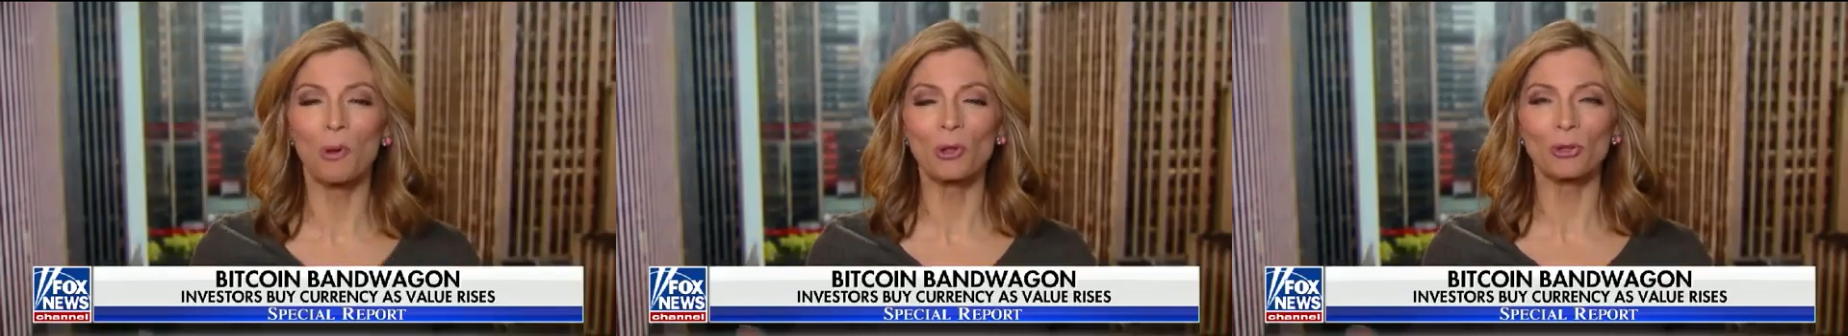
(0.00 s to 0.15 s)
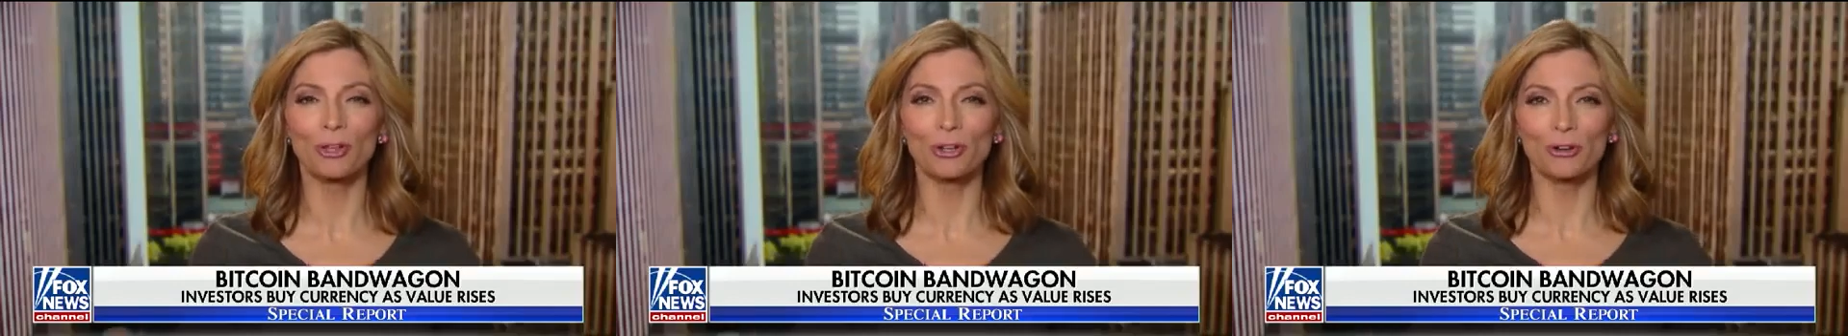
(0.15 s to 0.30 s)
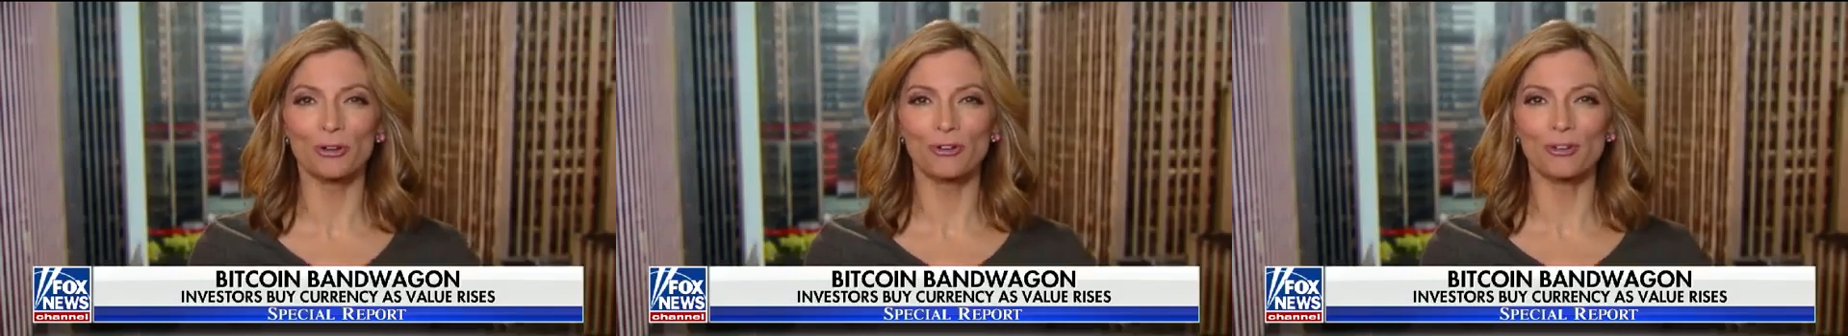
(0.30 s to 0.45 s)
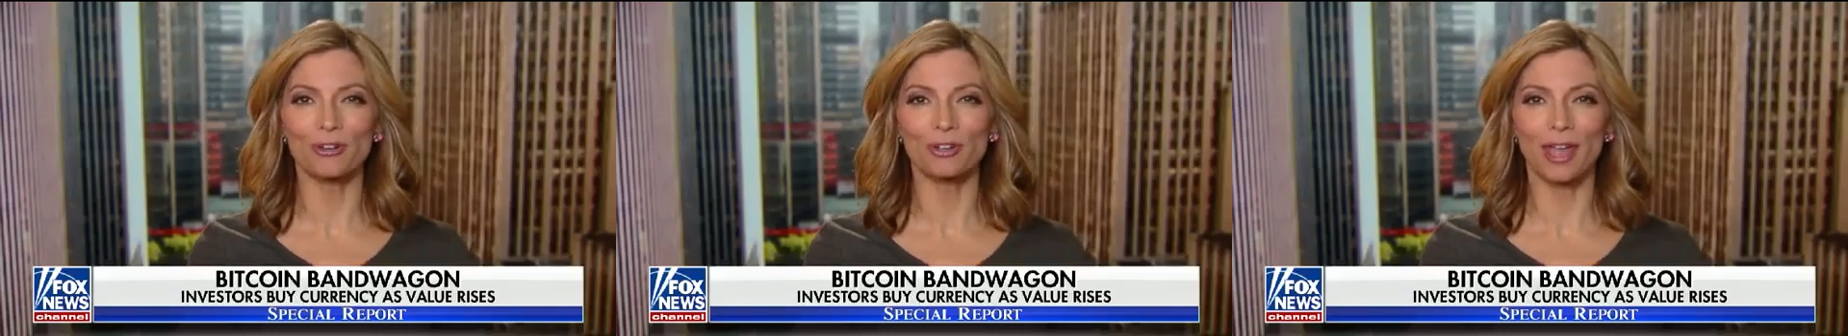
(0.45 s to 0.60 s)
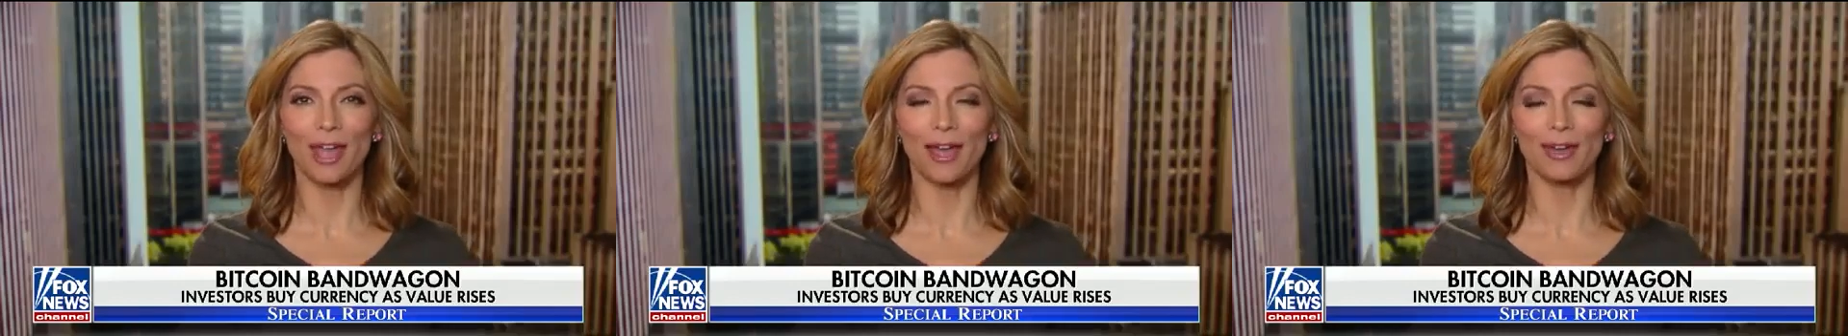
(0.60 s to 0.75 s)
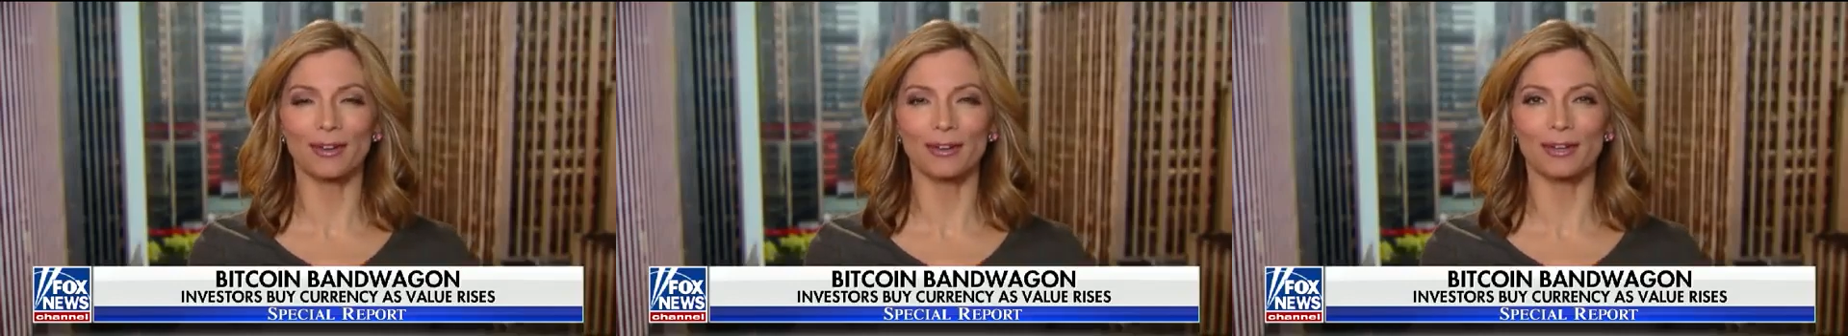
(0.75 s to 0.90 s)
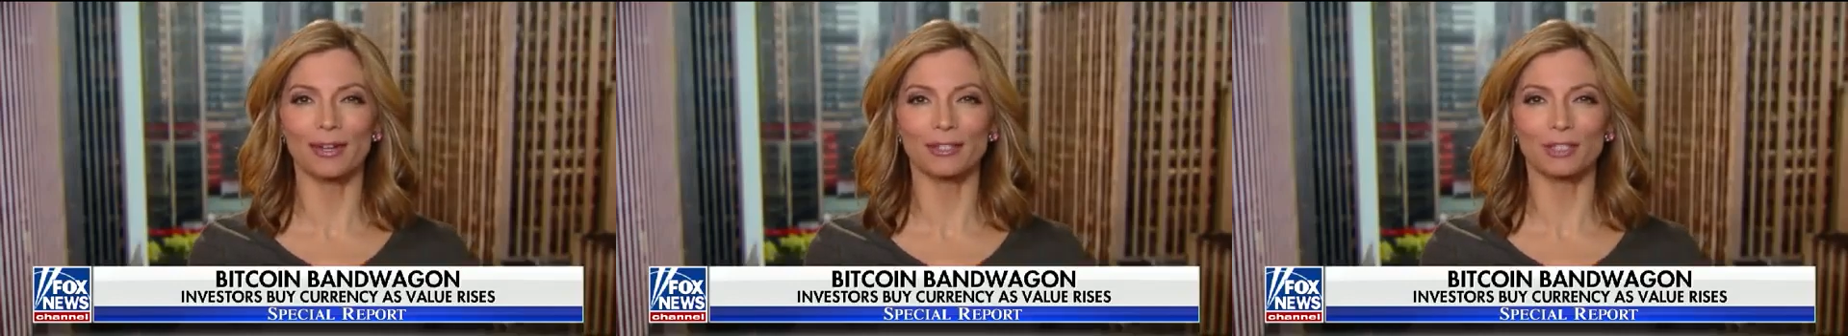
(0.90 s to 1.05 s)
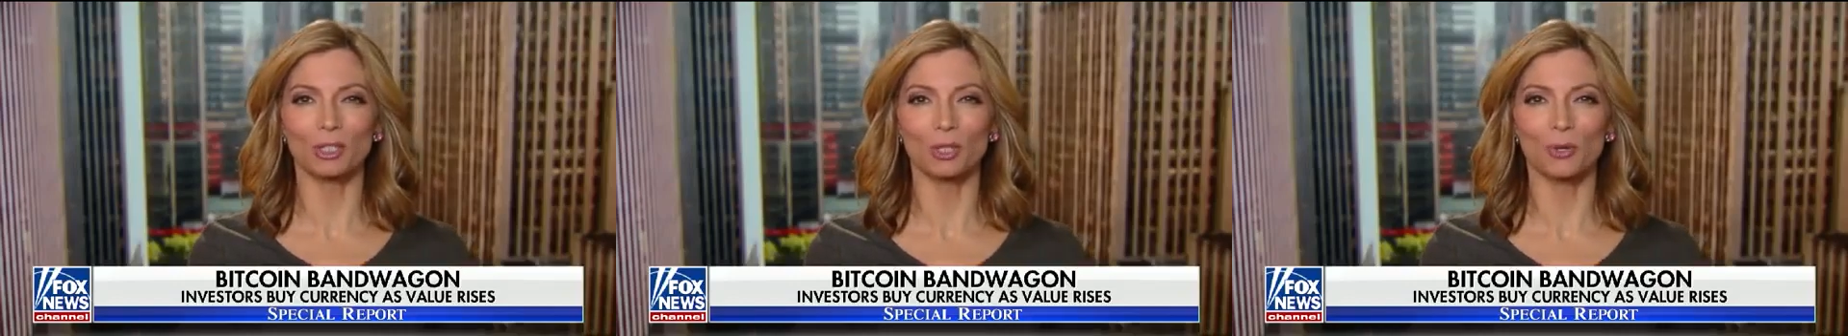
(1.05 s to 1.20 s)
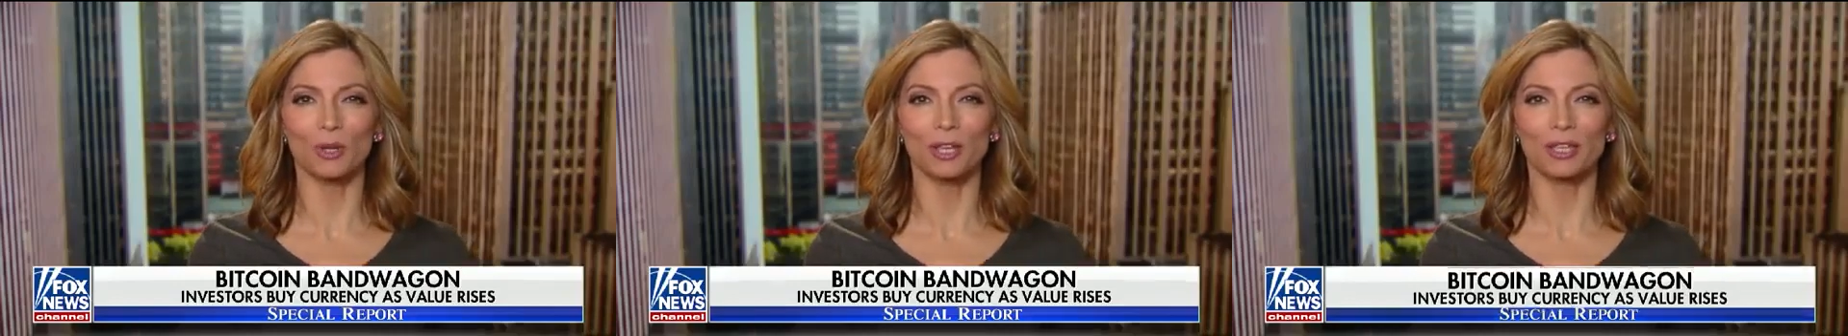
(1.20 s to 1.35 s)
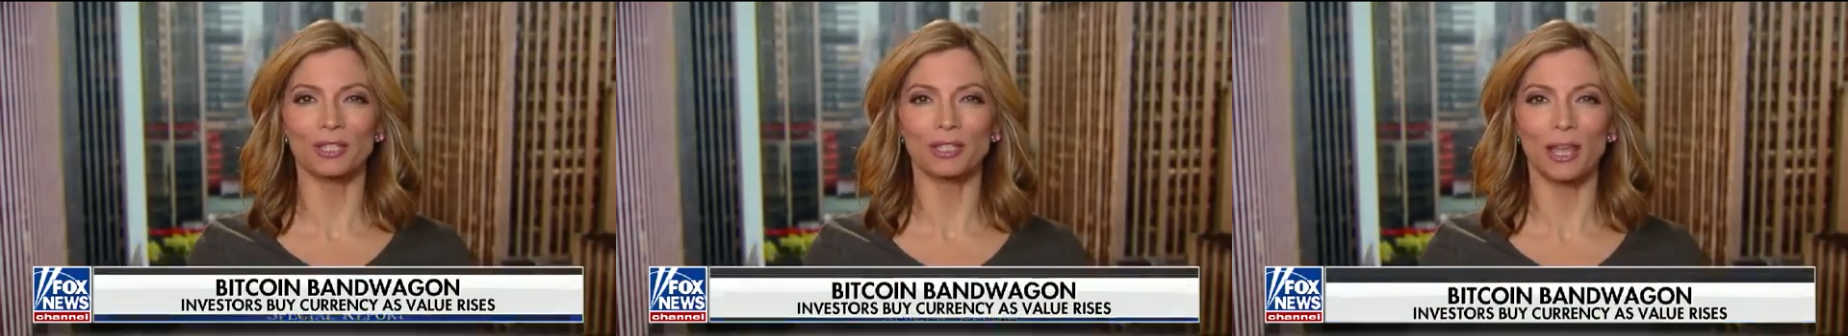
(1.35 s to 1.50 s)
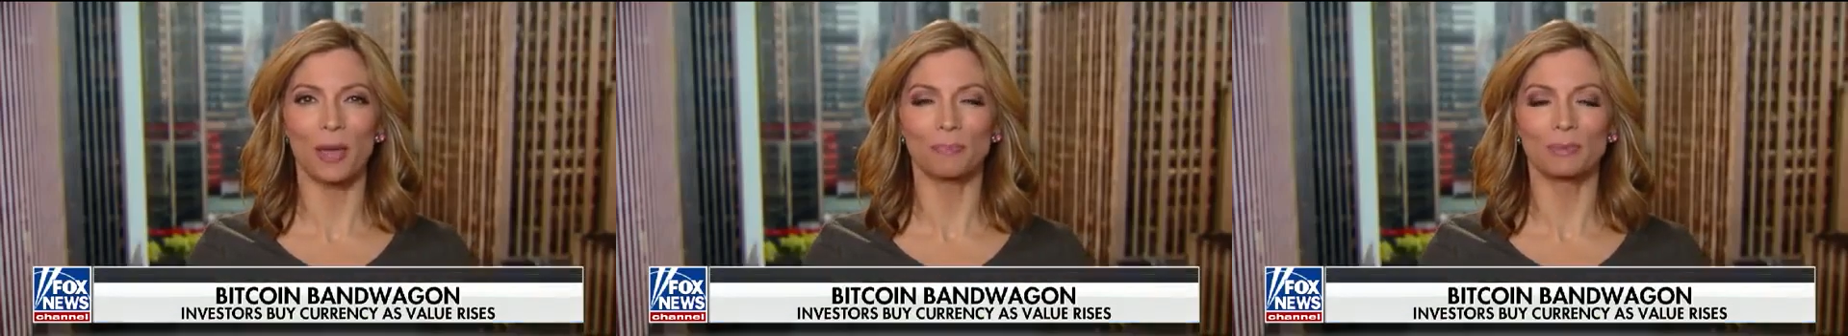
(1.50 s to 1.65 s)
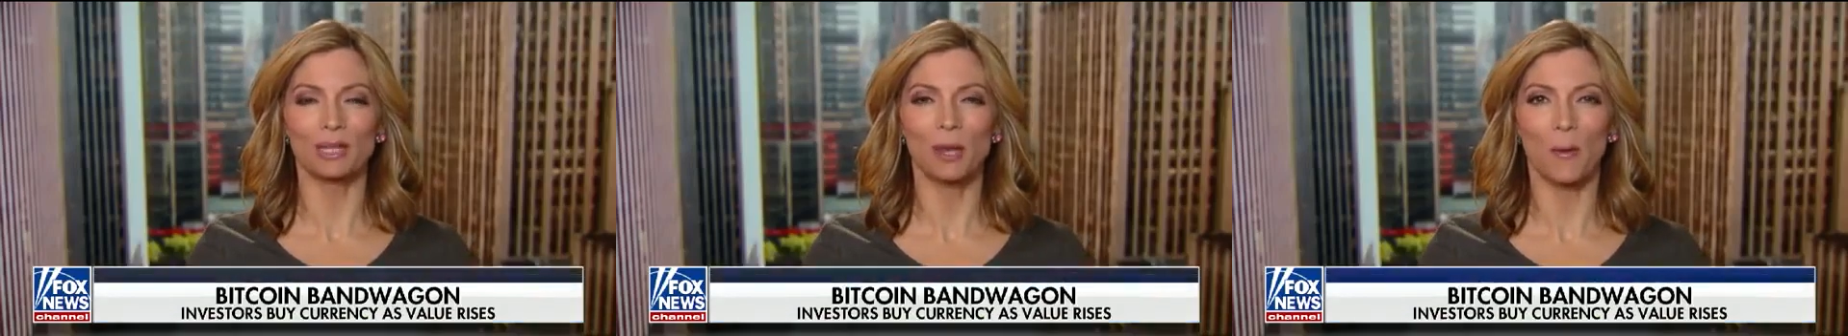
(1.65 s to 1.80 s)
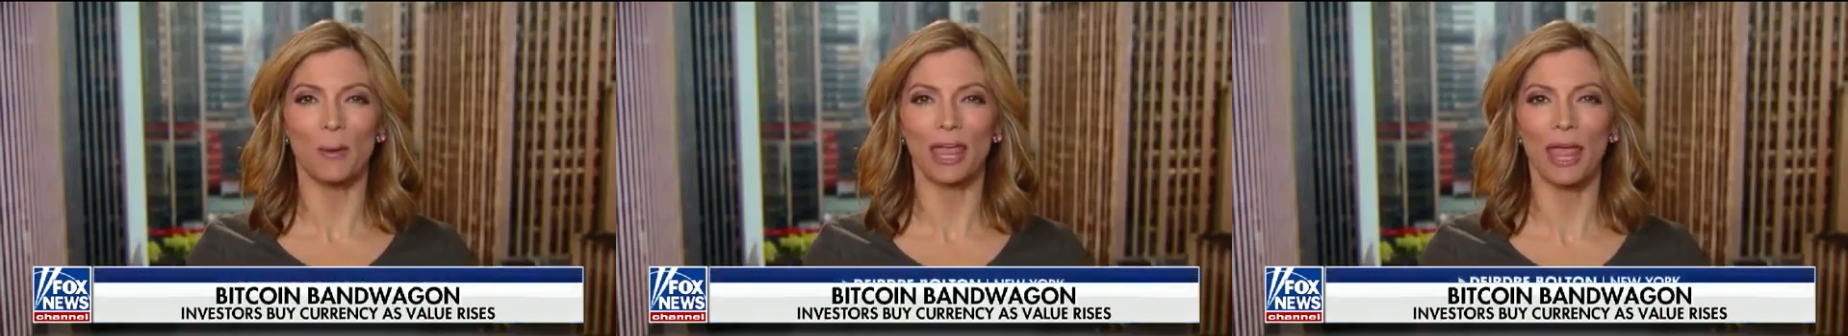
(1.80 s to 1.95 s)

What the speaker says: political candidates to accept